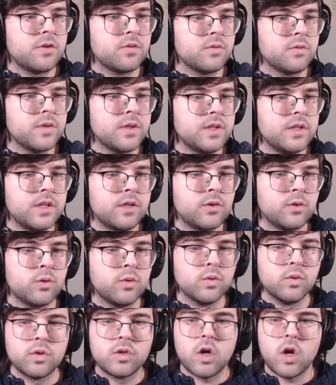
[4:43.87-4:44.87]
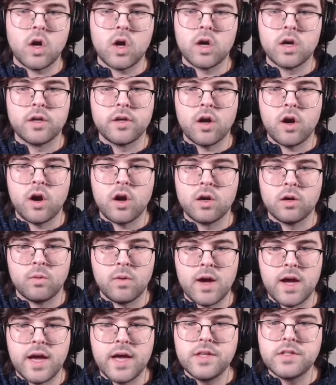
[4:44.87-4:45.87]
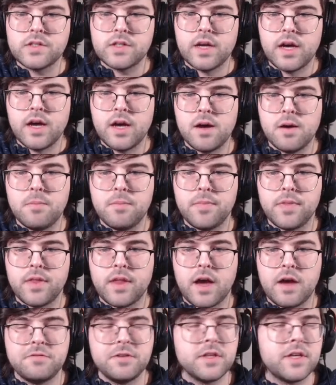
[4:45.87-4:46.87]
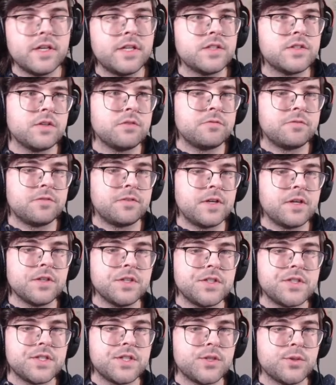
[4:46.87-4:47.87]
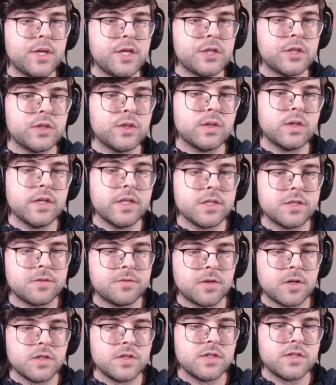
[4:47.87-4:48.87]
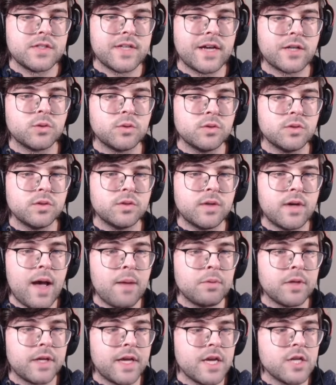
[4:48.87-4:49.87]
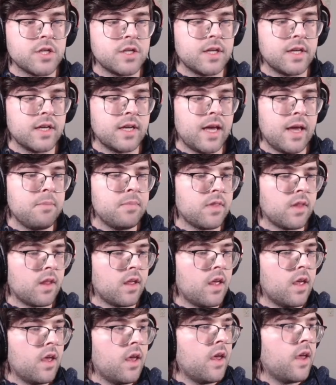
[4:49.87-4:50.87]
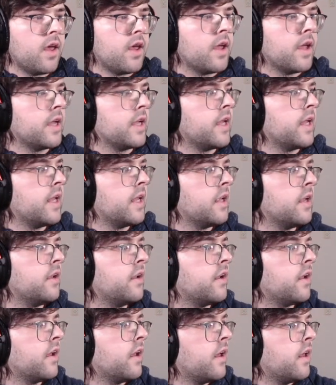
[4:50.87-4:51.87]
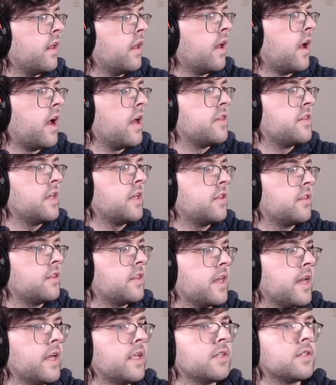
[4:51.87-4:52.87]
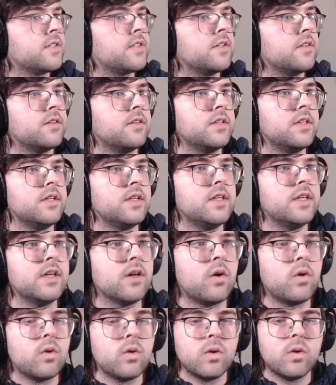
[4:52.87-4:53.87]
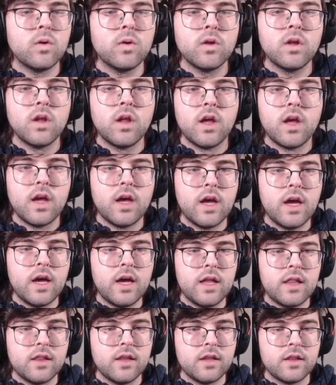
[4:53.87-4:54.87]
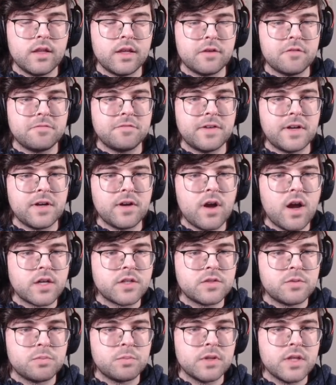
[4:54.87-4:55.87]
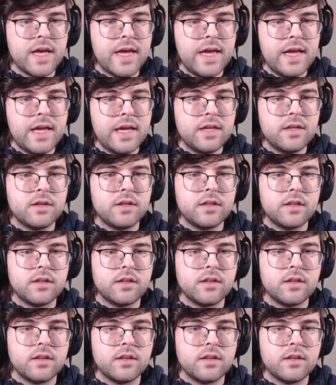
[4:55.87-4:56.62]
a really cool card art-wise. I feel like it's fairly situational as far as its actual application in-game. And I think that the whole Ferox play,